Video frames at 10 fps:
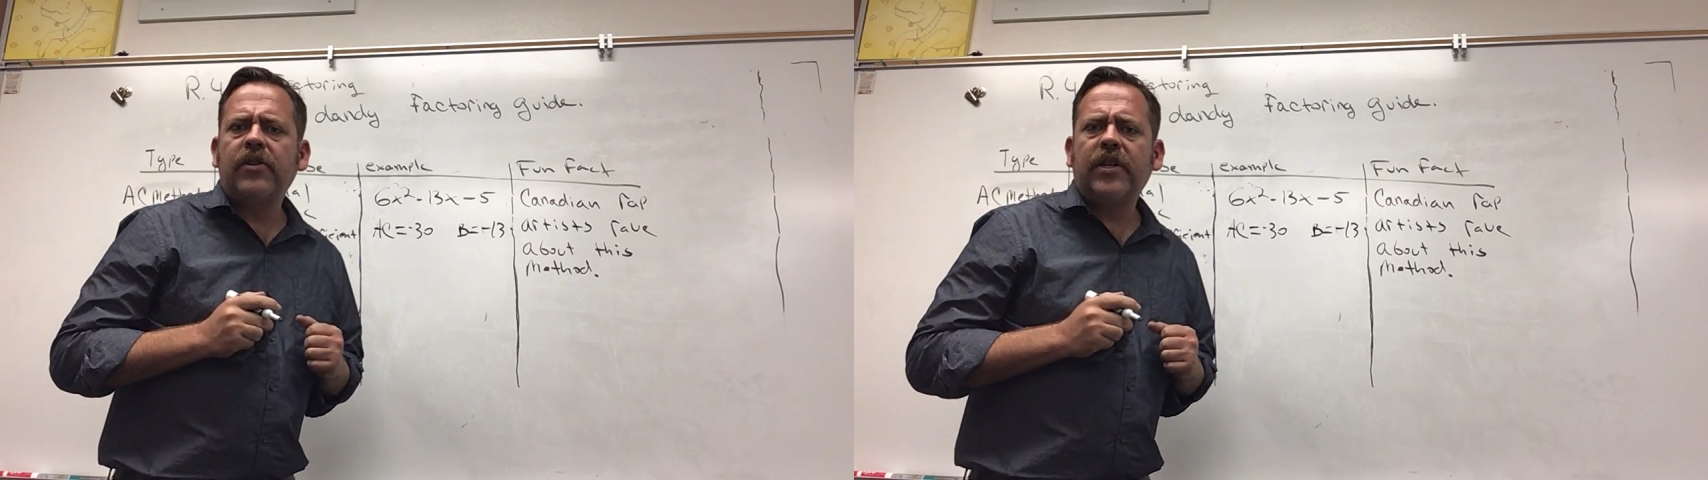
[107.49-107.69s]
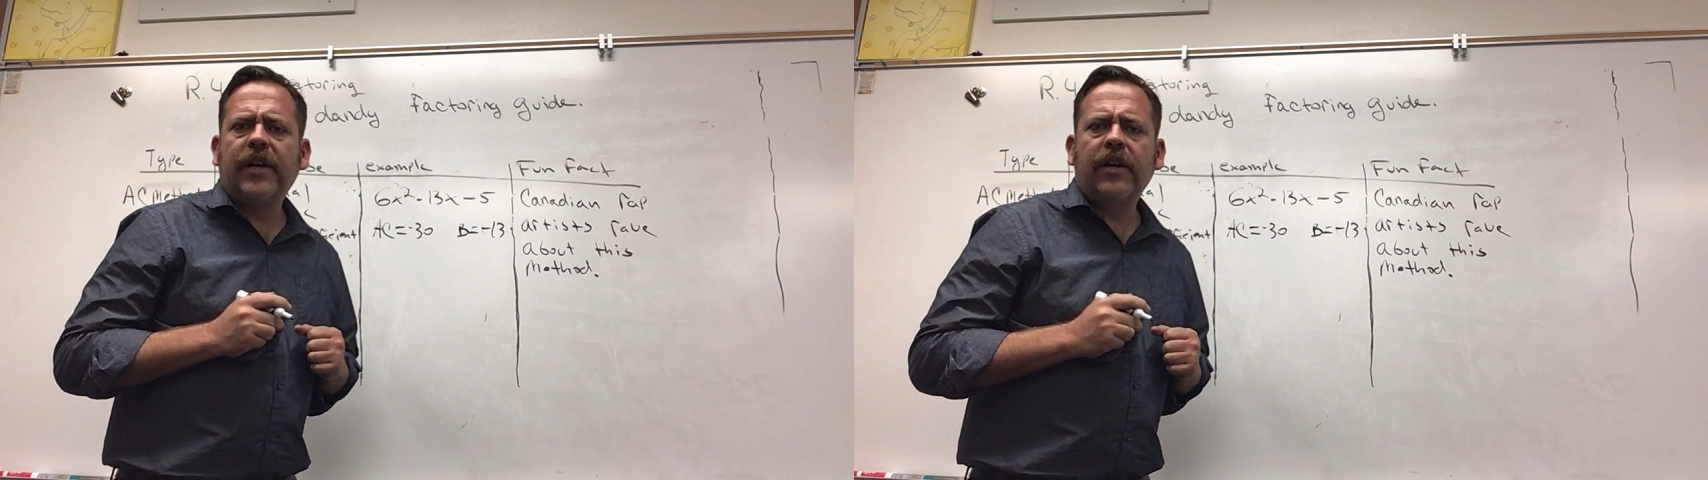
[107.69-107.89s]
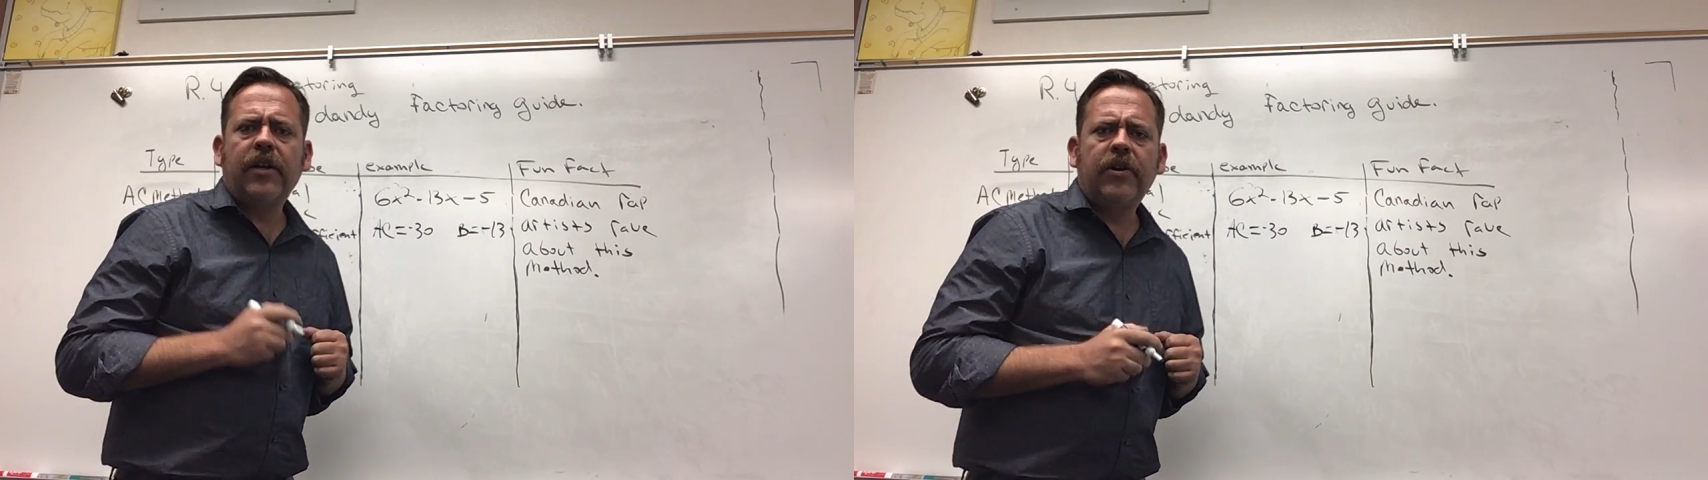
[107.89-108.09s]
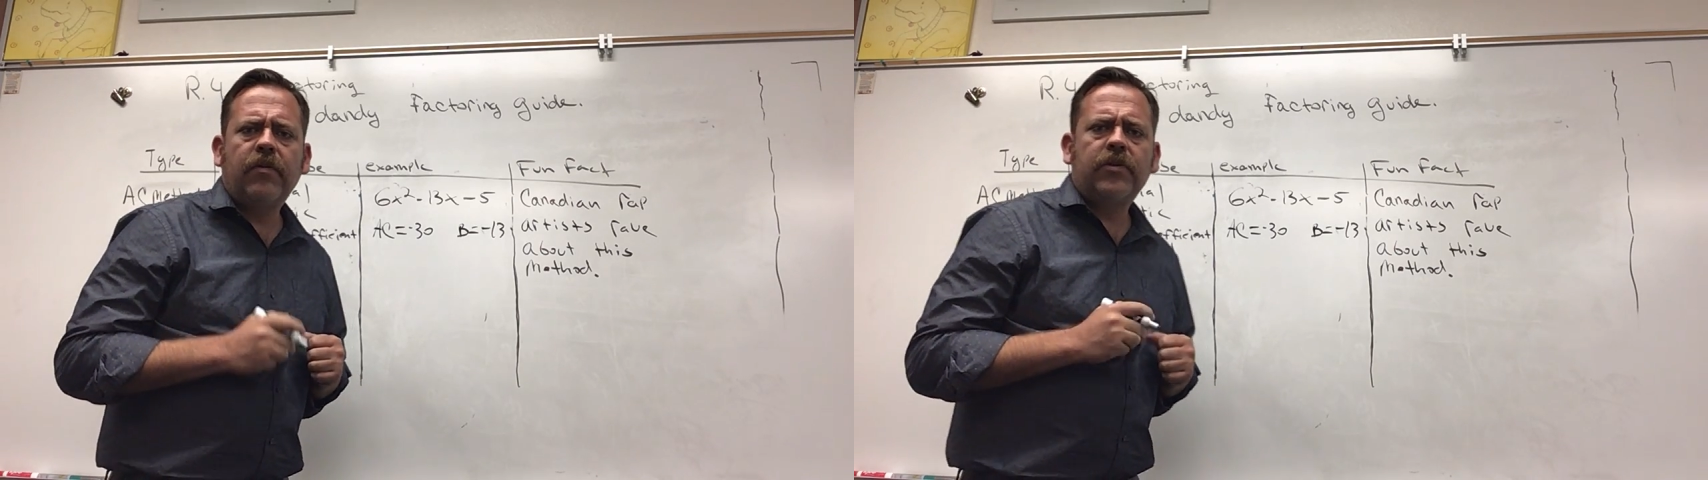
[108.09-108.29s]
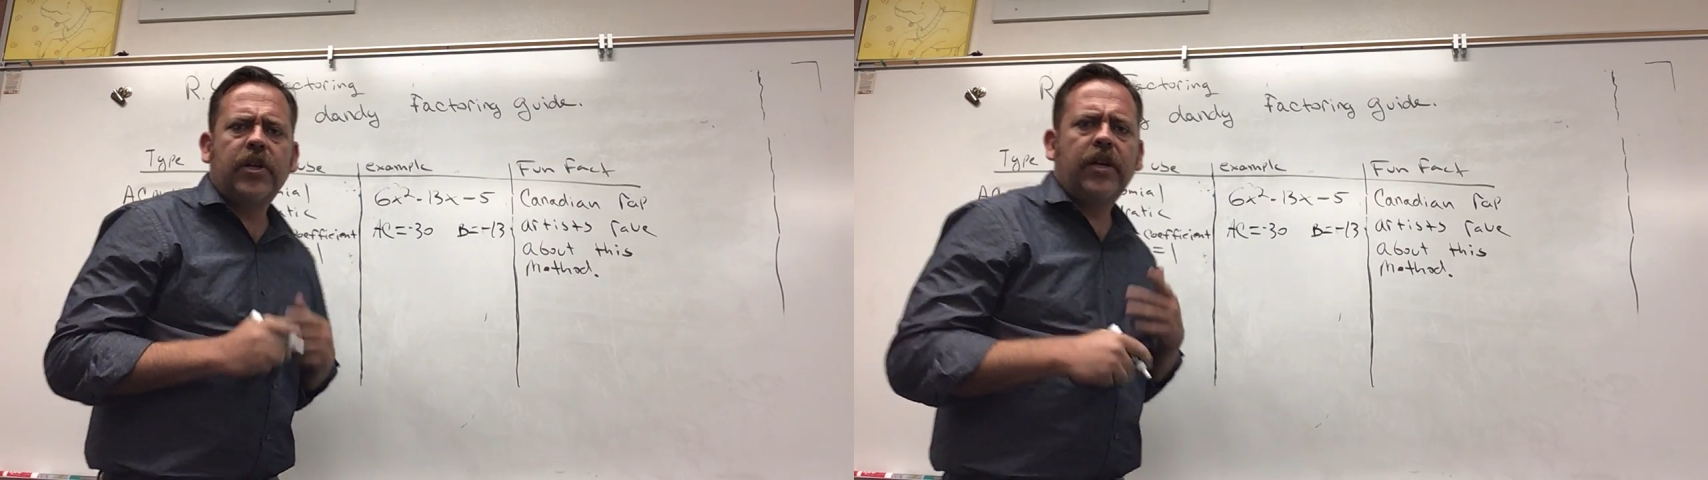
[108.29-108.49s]
second
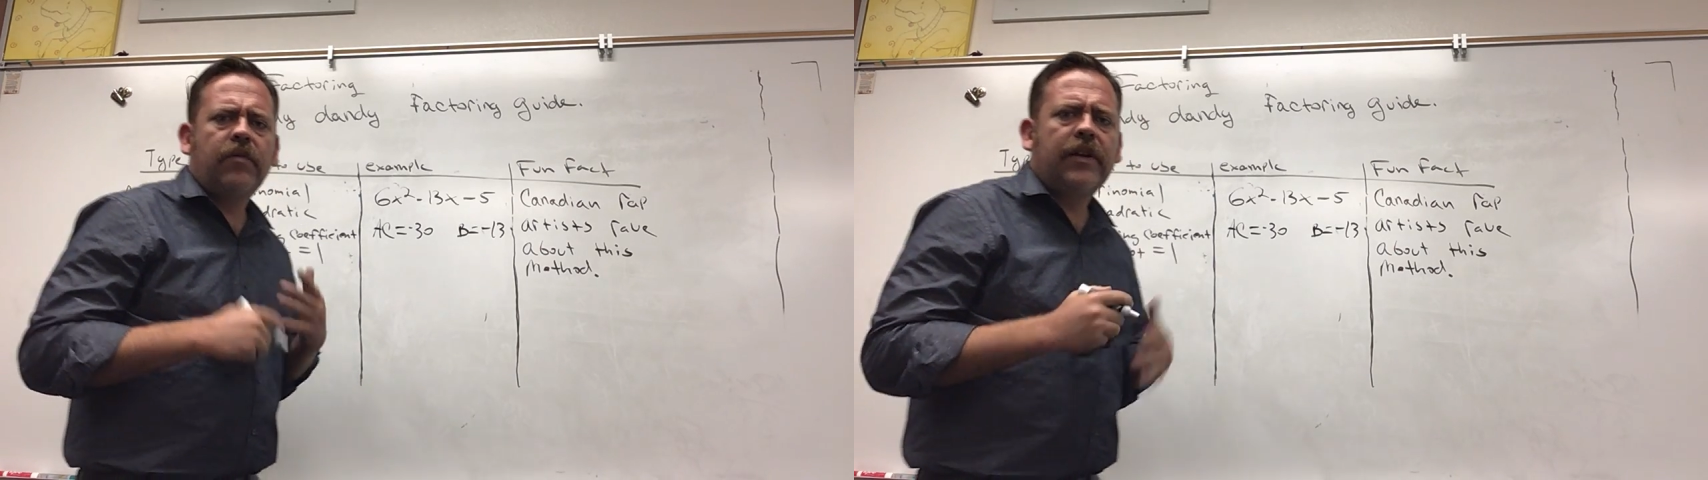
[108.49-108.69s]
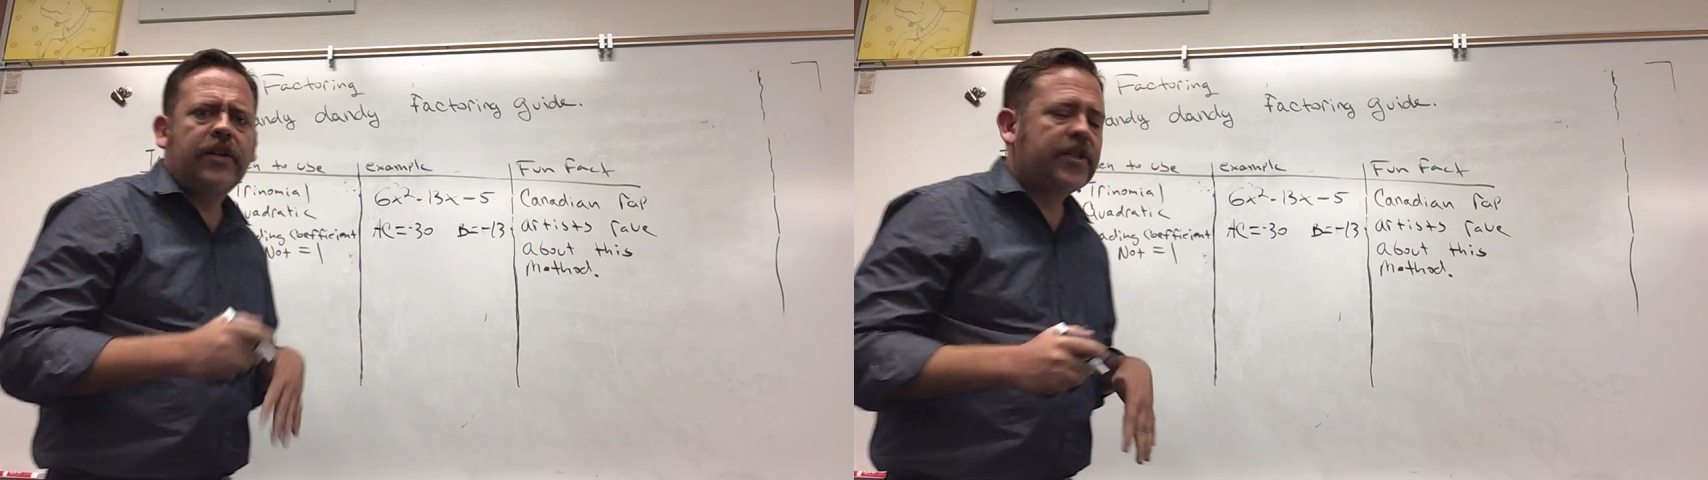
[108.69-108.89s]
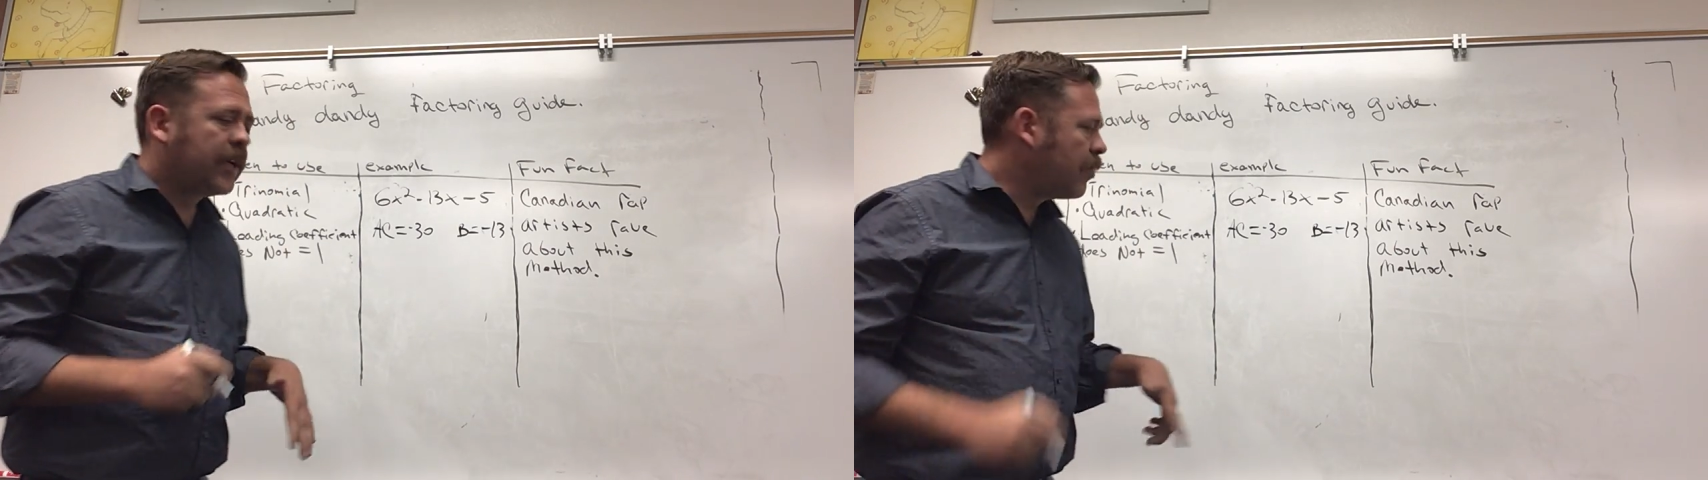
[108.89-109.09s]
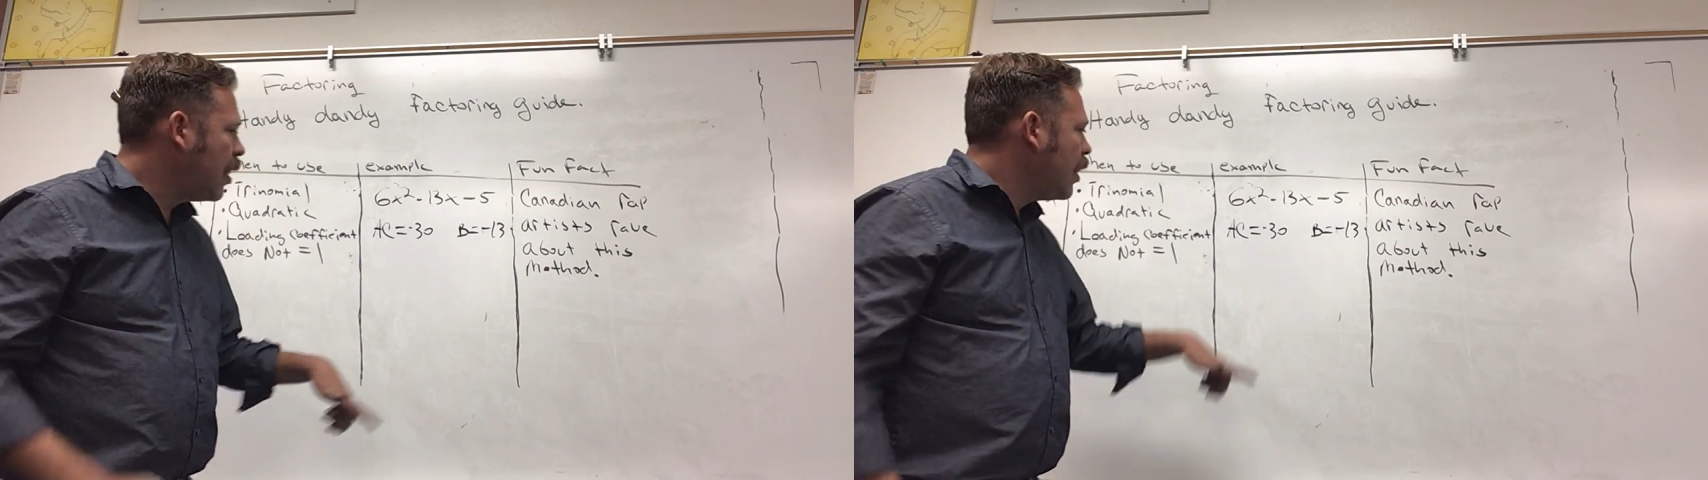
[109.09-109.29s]
so you can write this down.